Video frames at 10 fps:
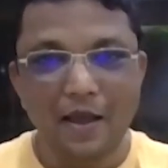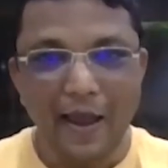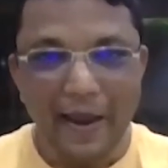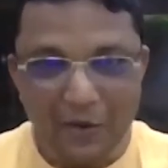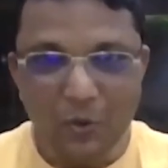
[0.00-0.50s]

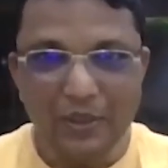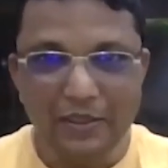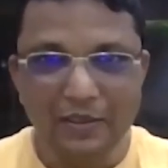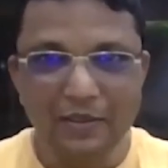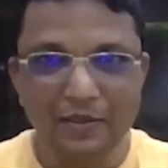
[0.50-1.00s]
Annie
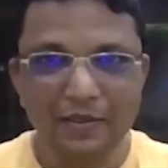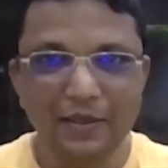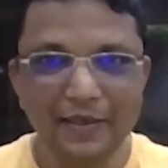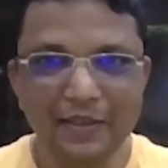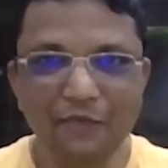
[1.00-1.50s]
Wells
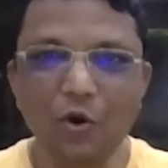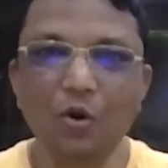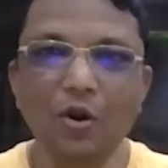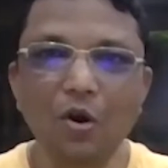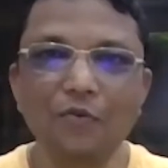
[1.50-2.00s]
is the
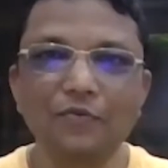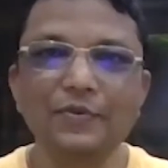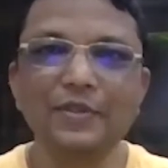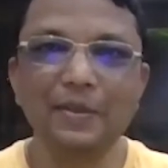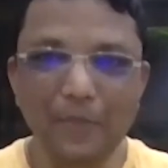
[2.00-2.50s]
founder of
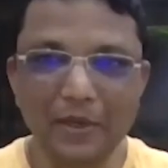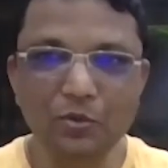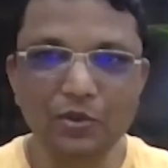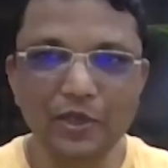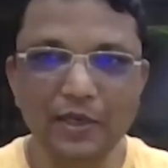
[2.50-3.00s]
Simply
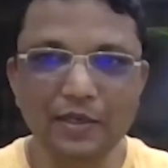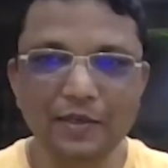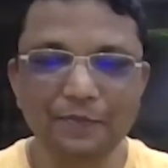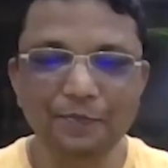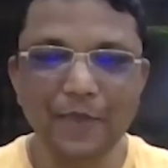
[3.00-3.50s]
Suzette,
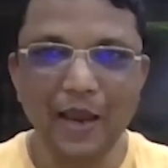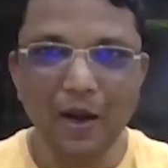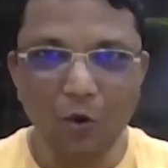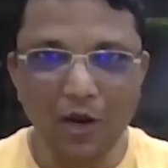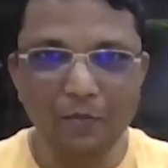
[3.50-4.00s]
an
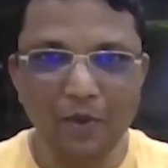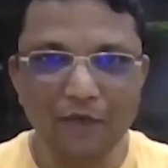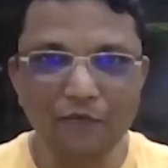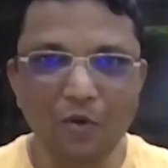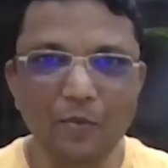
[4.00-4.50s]
online
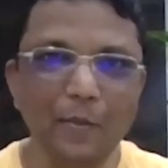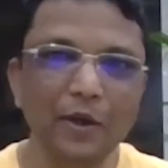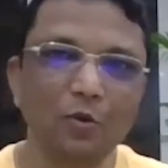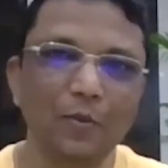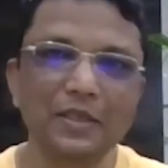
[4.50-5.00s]
platform aiming
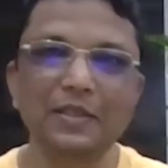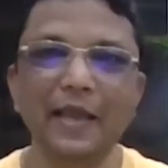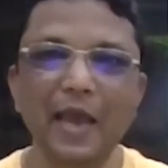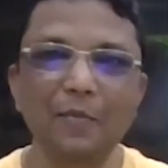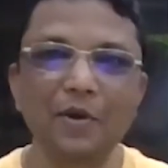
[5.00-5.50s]
to bridge the
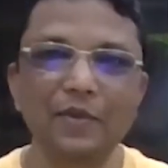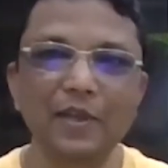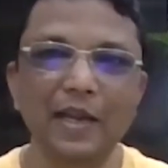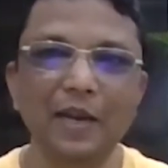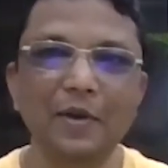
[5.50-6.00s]
gap between the
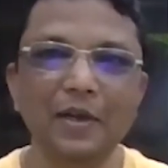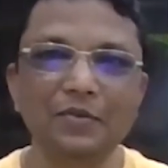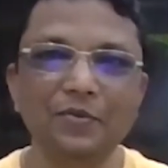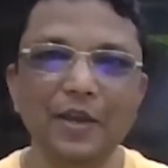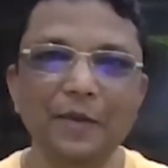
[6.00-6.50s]
denim
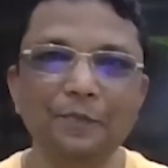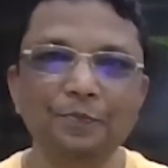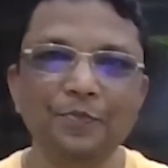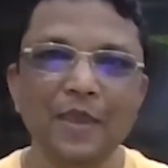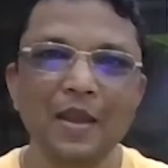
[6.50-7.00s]
industry
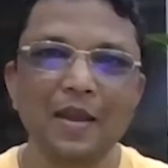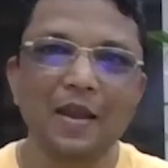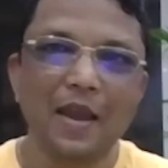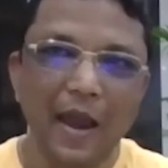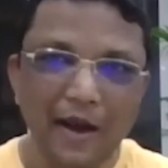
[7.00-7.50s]

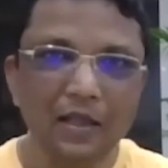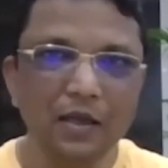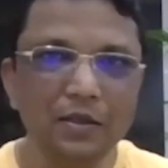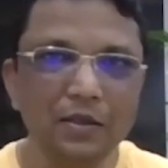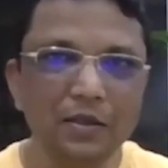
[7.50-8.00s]
and the
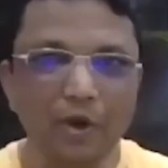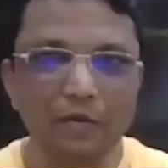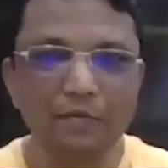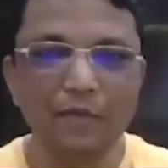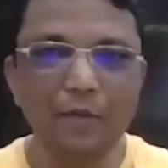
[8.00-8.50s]
consumer
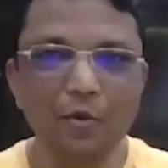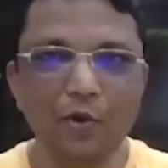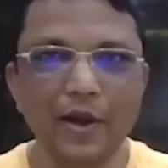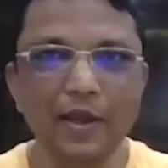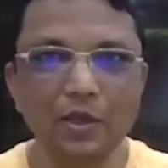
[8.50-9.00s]
by
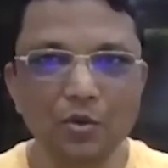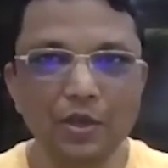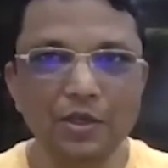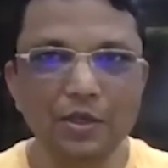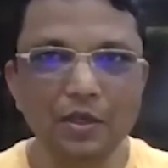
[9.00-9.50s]
providing
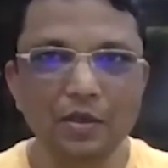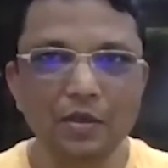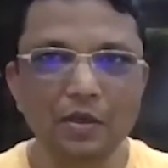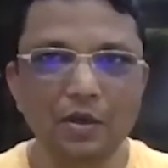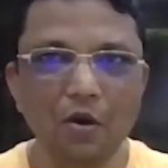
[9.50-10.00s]
education
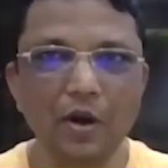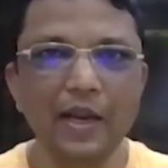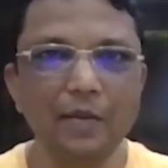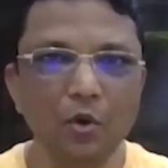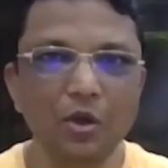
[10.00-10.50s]
on
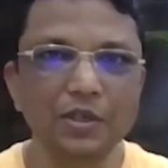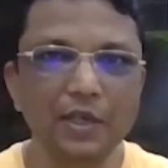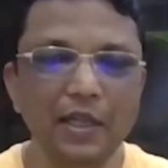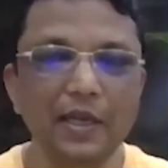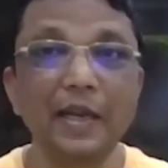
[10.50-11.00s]
denim
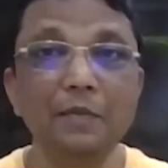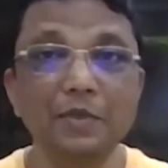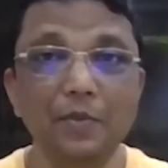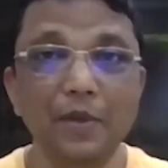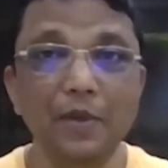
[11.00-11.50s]
production and the denim
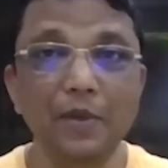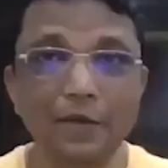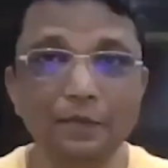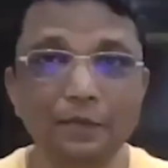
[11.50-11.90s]
supply chain.